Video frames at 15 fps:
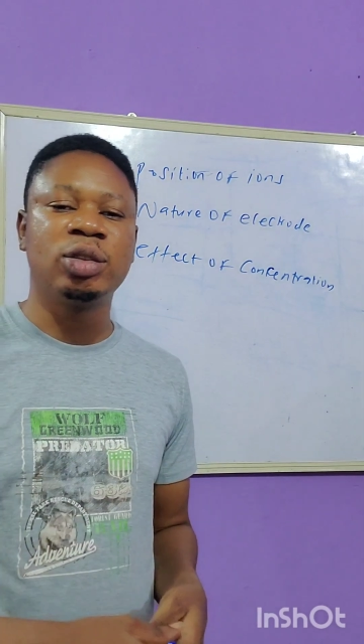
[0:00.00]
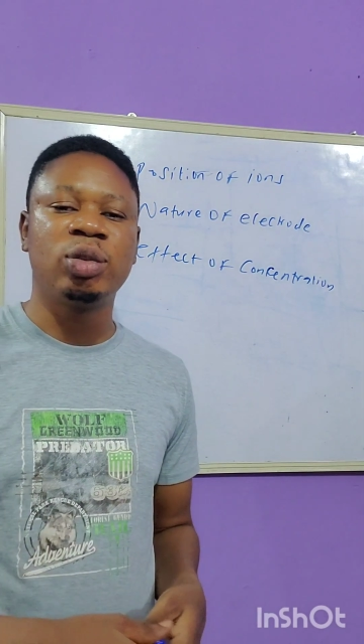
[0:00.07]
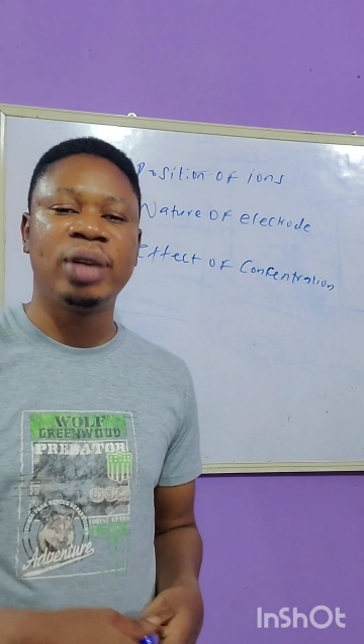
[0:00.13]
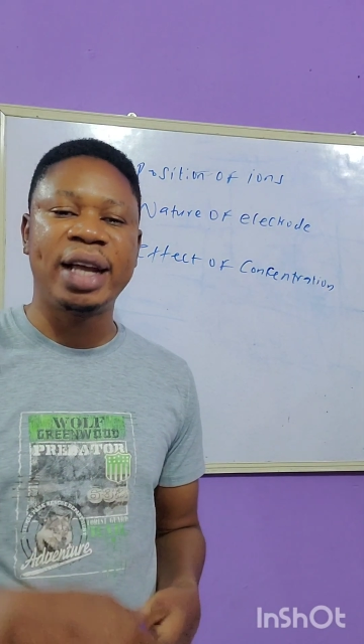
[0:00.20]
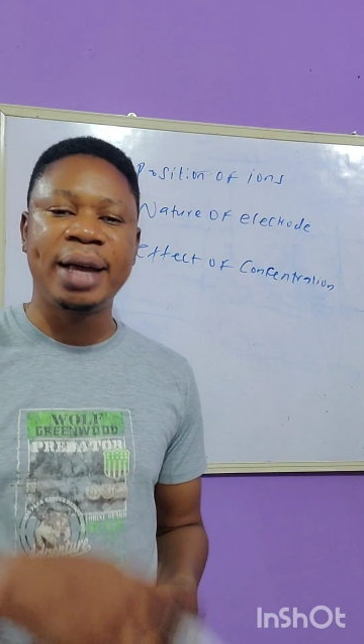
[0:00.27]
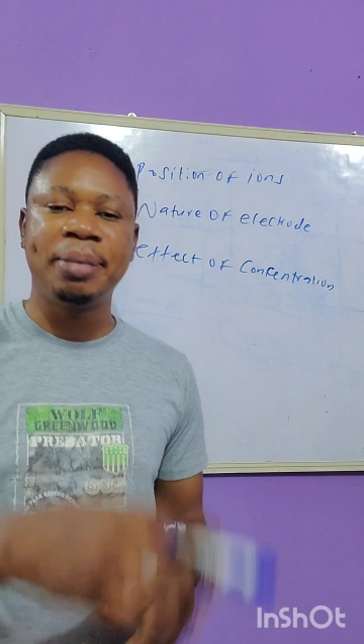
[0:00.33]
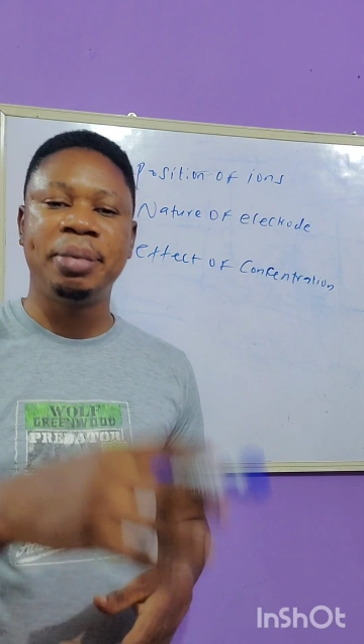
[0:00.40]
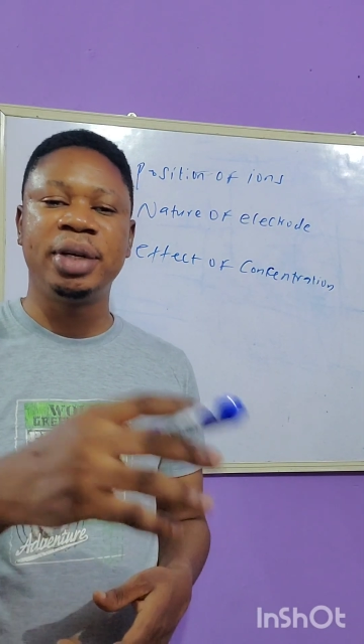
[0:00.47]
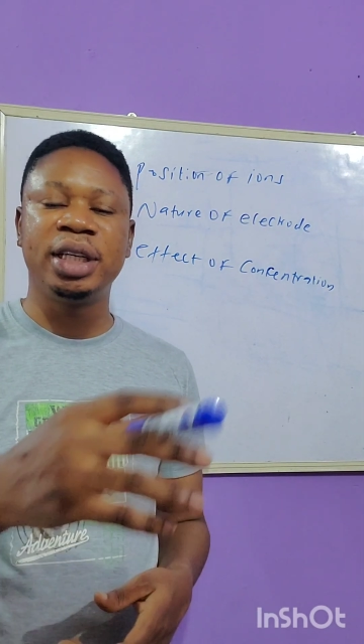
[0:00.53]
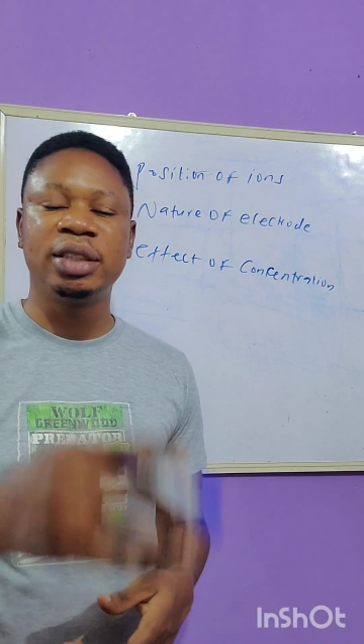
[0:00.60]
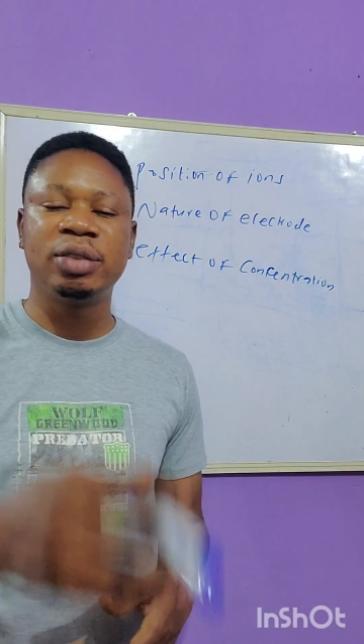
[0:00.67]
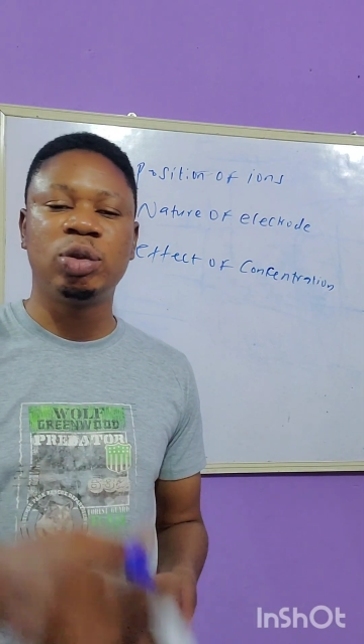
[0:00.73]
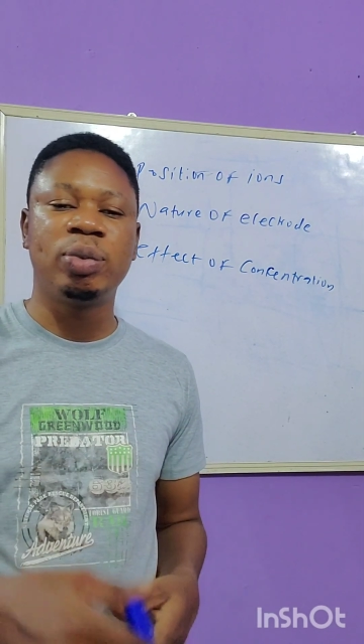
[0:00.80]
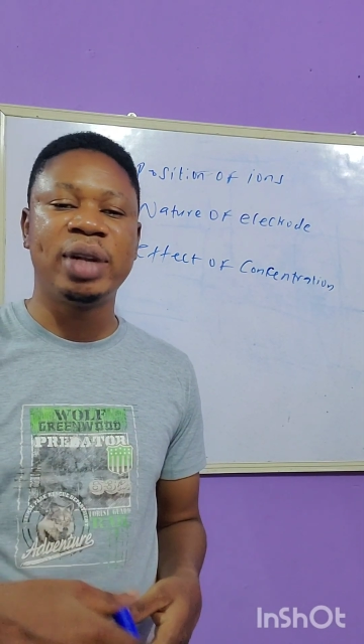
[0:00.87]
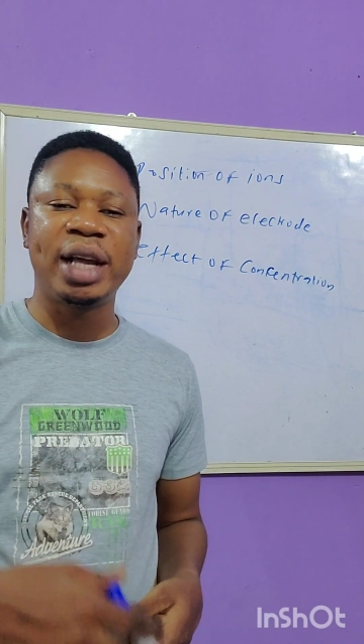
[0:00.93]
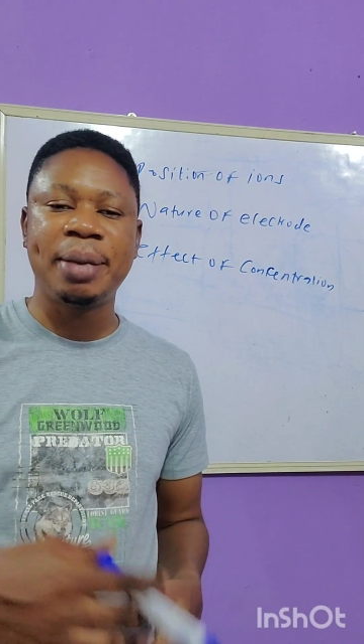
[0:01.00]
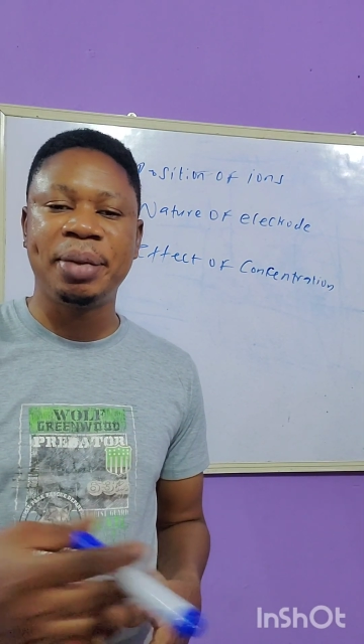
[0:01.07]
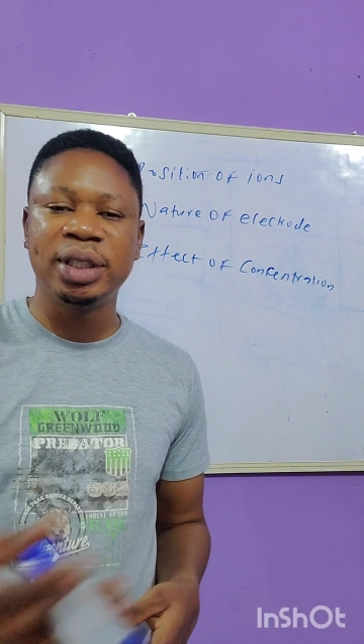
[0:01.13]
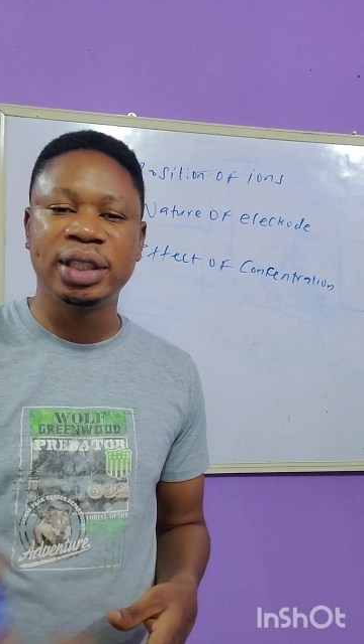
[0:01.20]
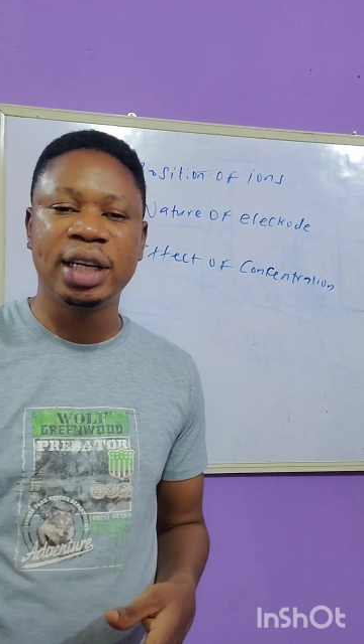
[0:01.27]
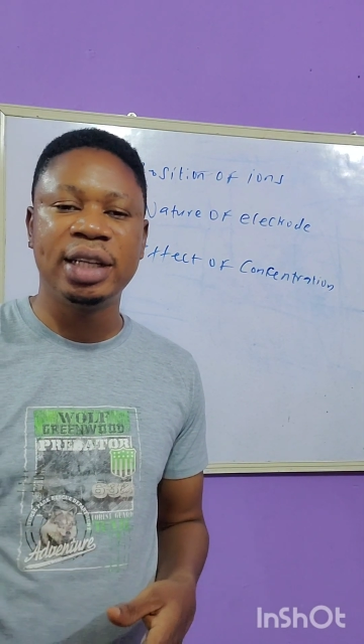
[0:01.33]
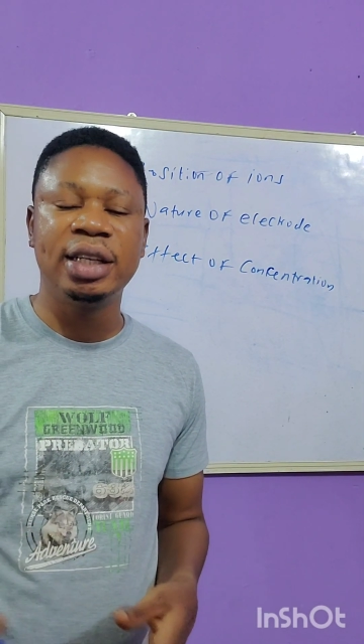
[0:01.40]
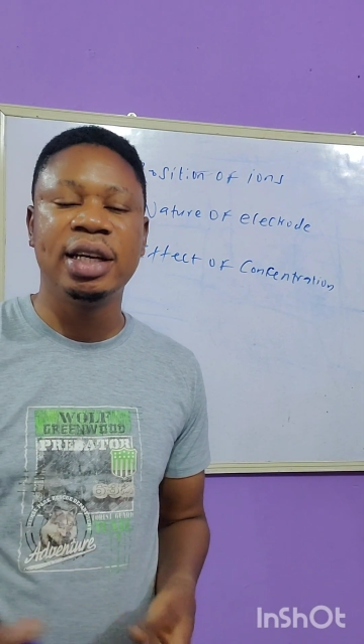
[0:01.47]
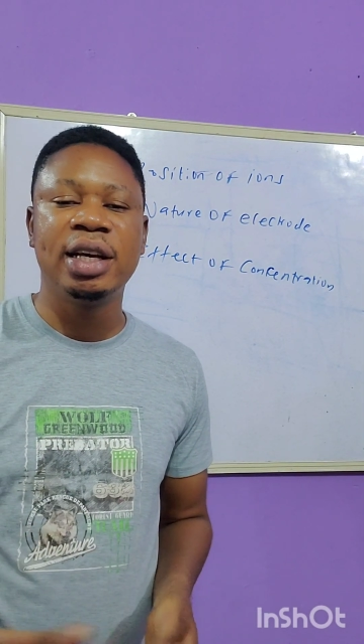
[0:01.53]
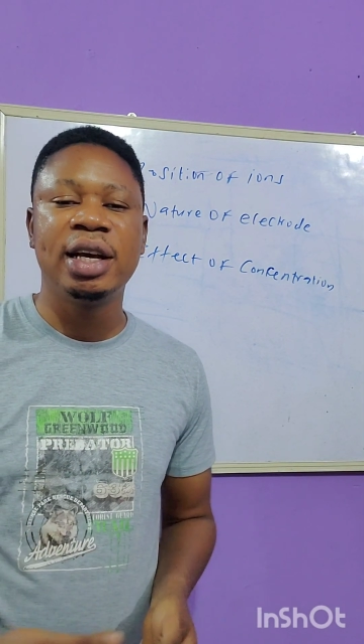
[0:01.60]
will be liberated,